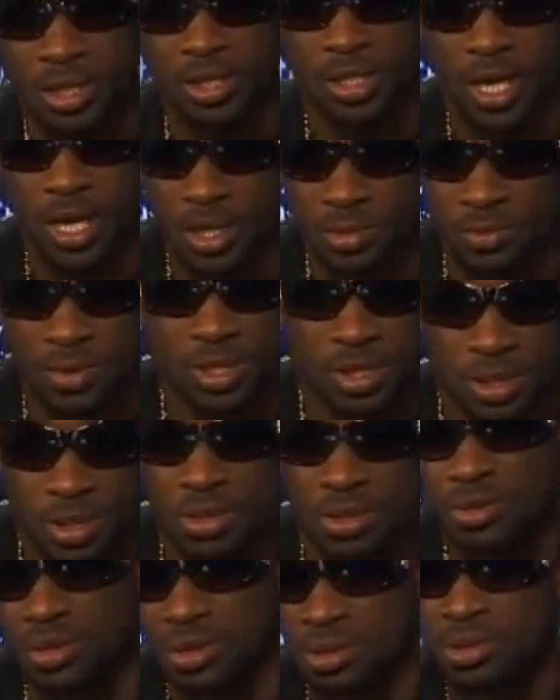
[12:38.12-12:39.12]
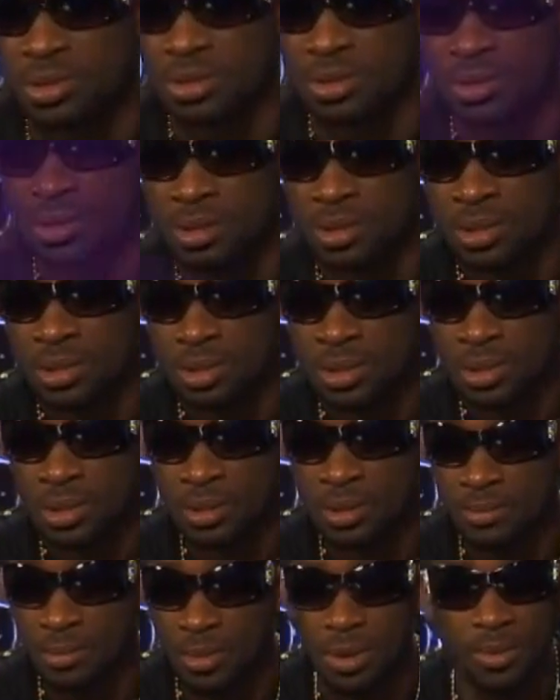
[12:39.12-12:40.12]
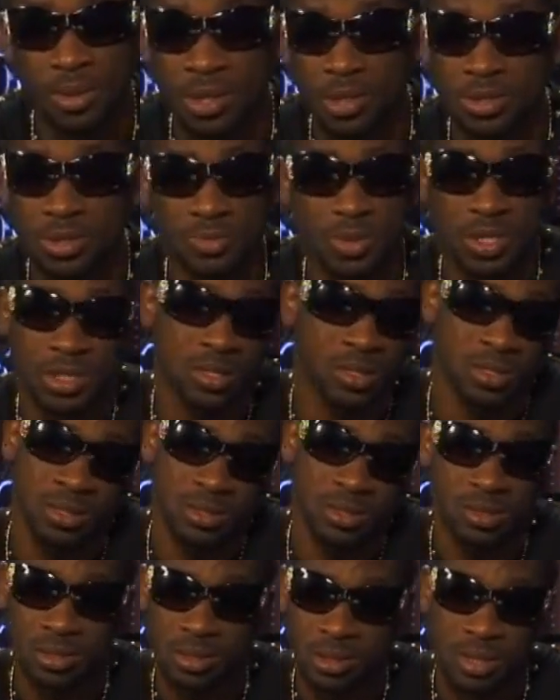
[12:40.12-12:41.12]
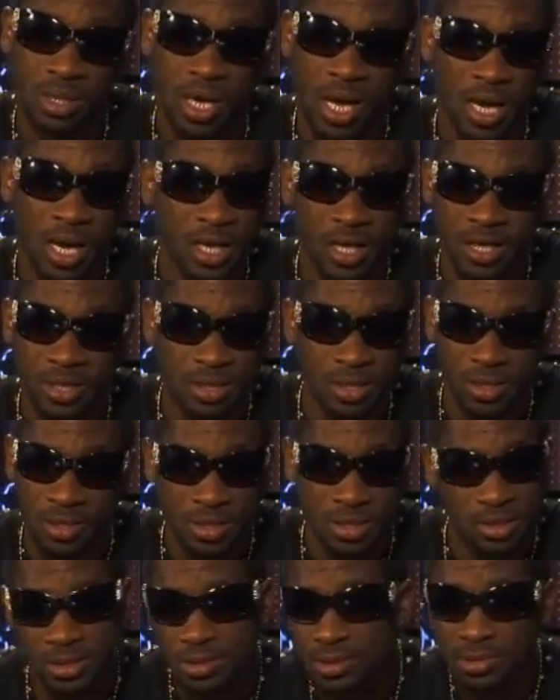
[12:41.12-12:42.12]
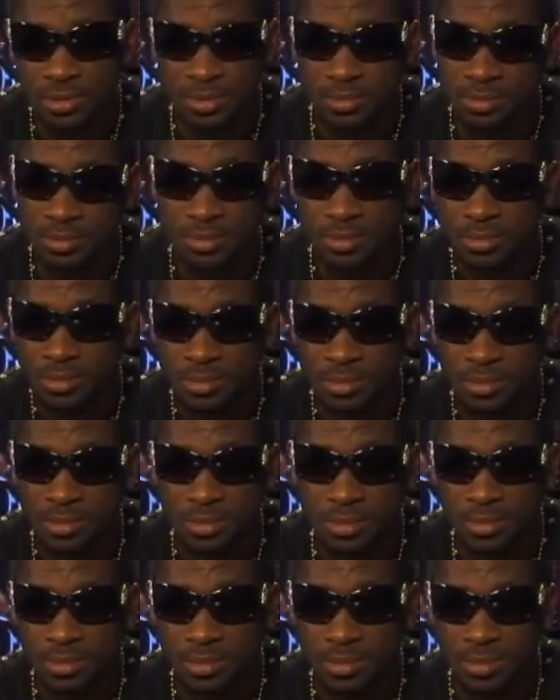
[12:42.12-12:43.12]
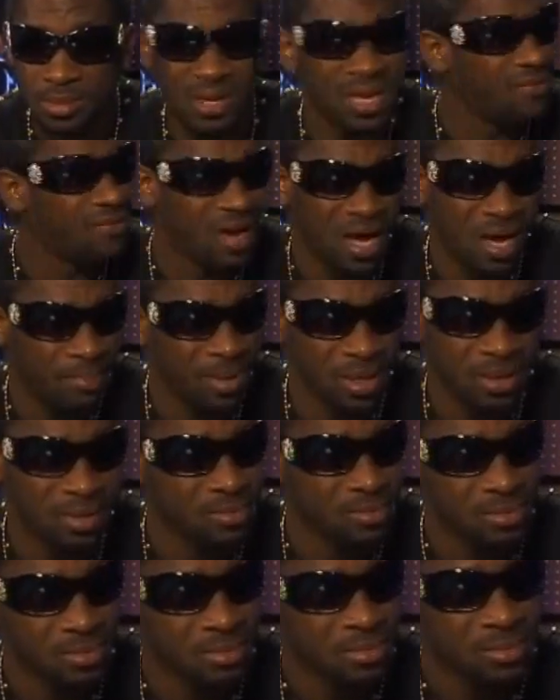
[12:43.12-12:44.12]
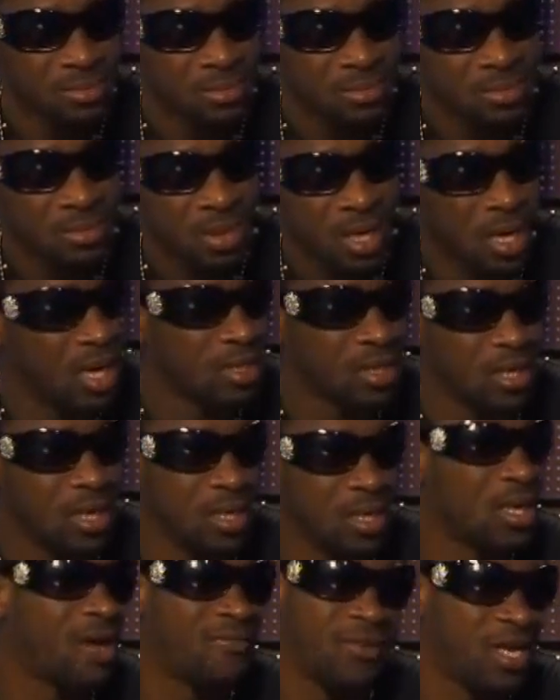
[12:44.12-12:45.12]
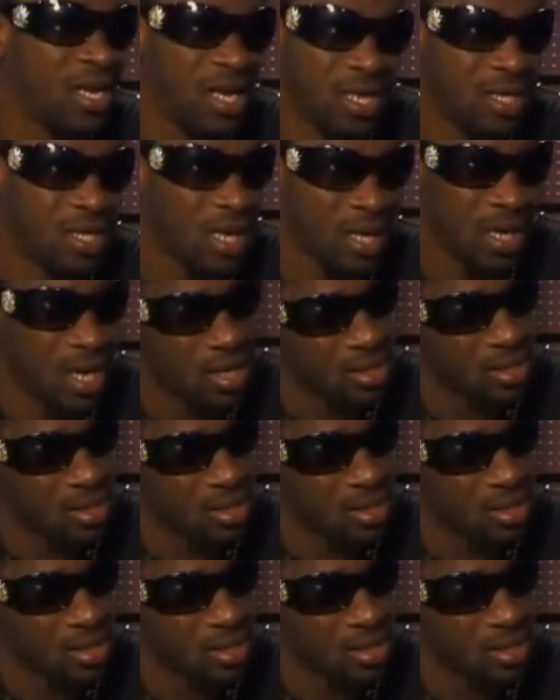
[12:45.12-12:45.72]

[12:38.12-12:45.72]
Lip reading: of the charge, which is good. But we just wish all of this just never happen. Because it have a dent and